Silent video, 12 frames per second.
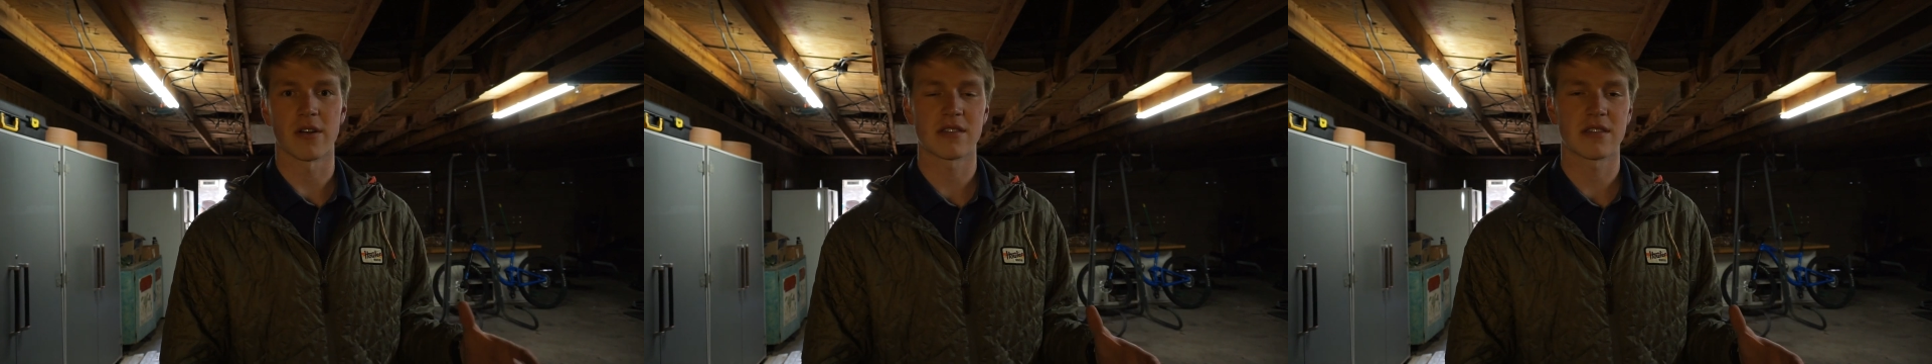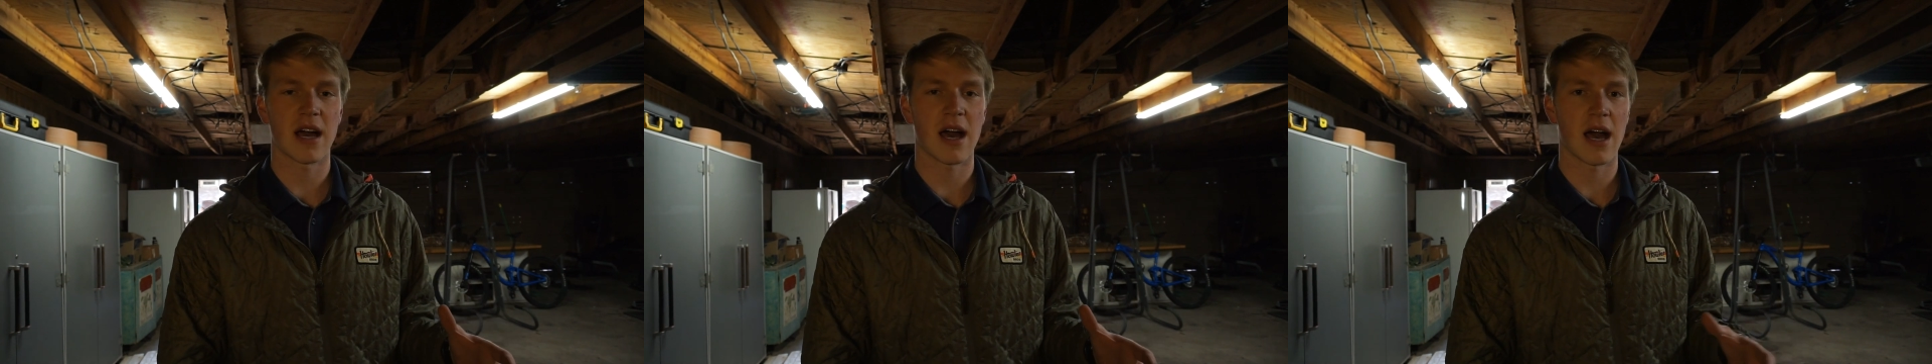a
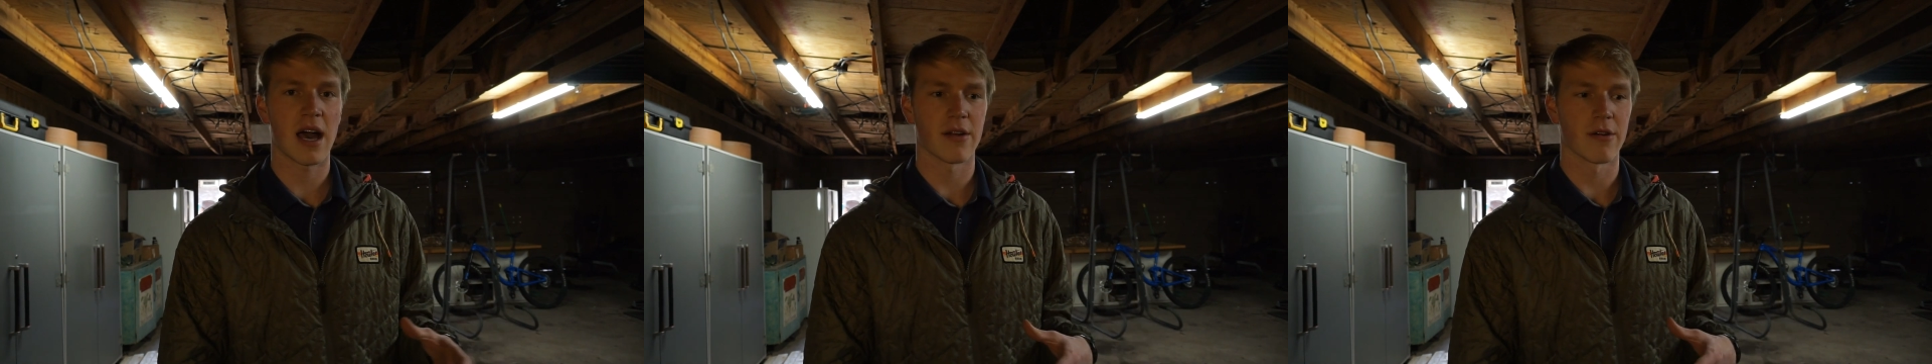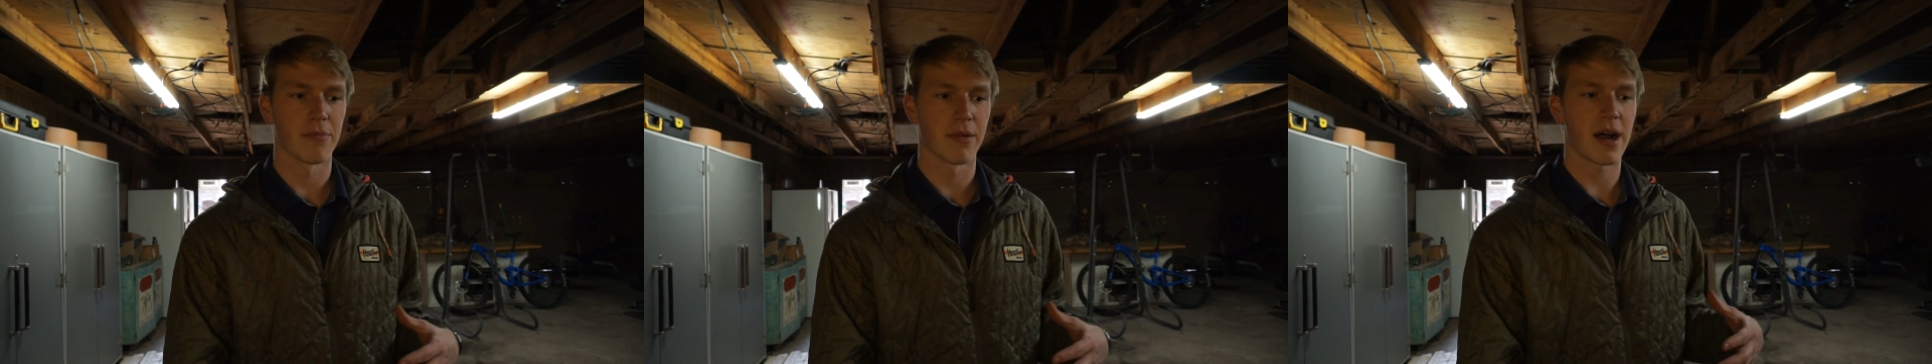sign,
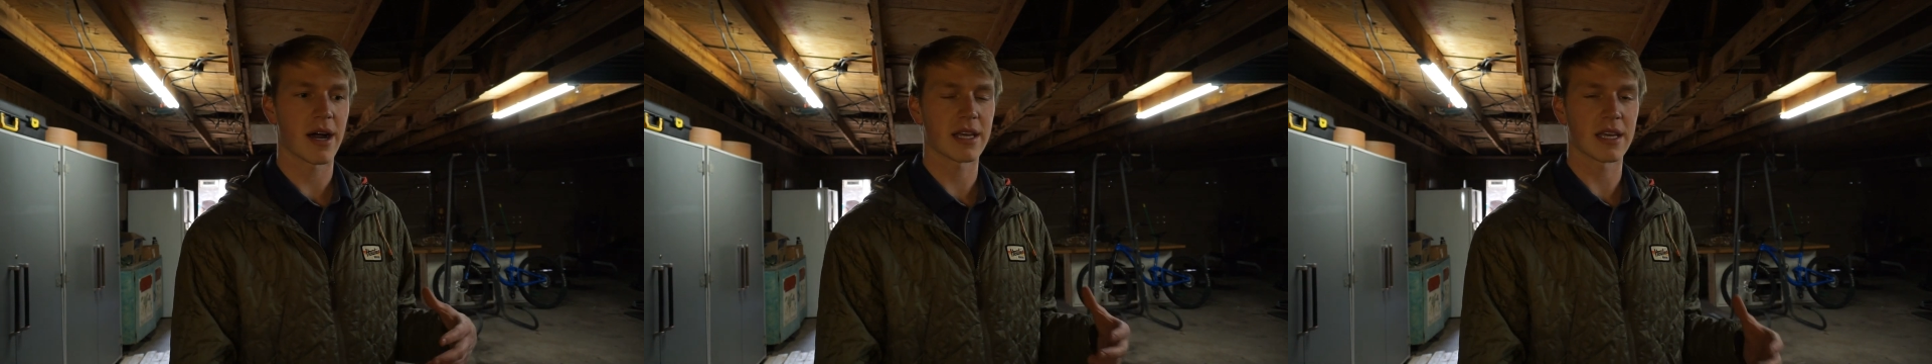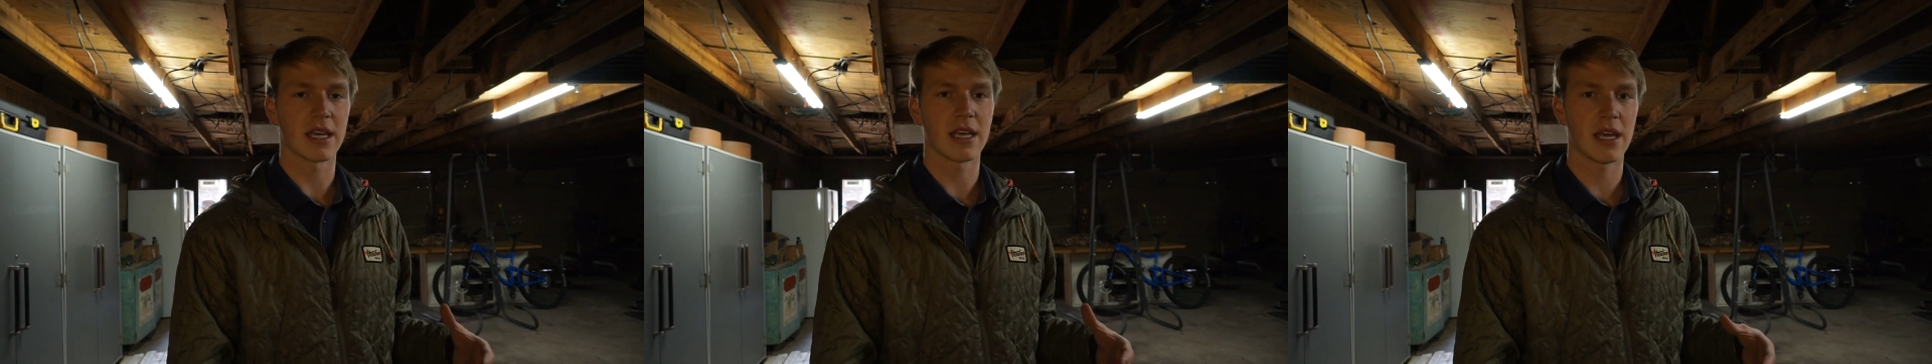or
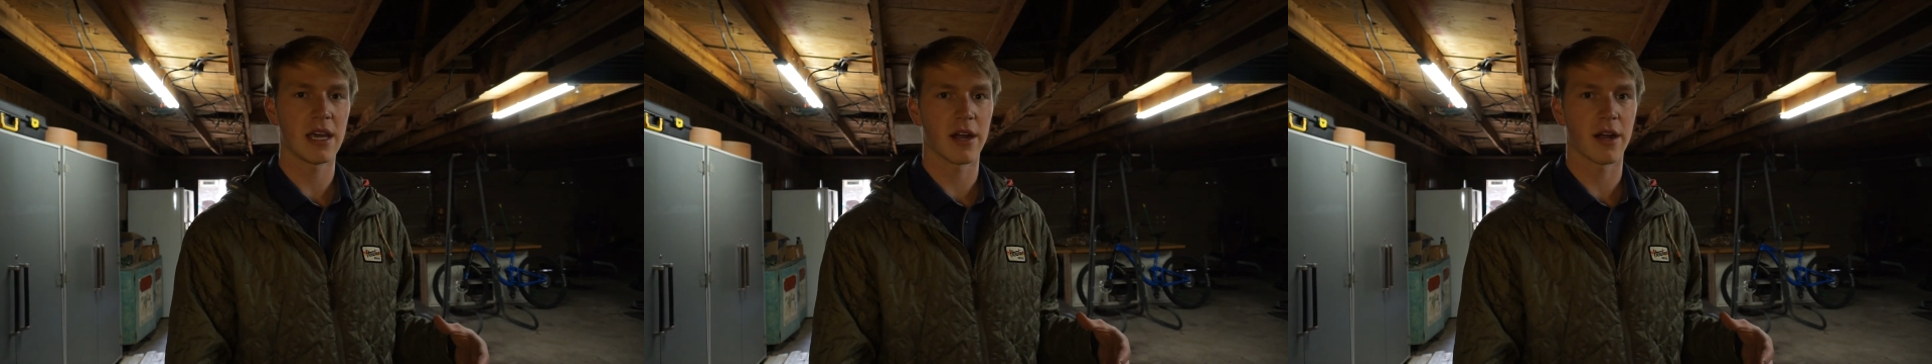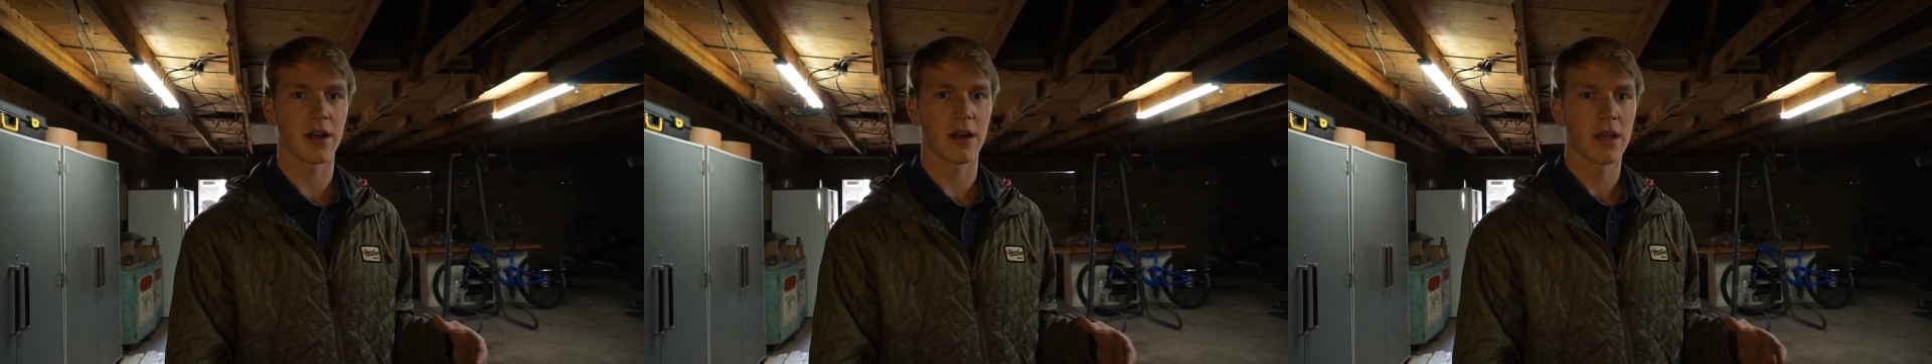blocking
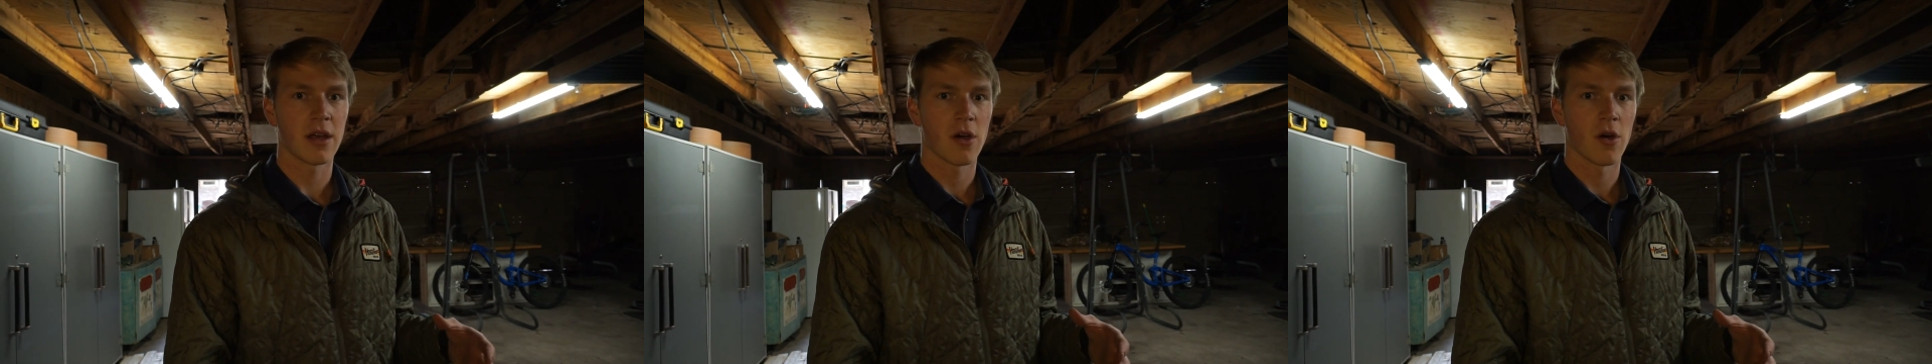here,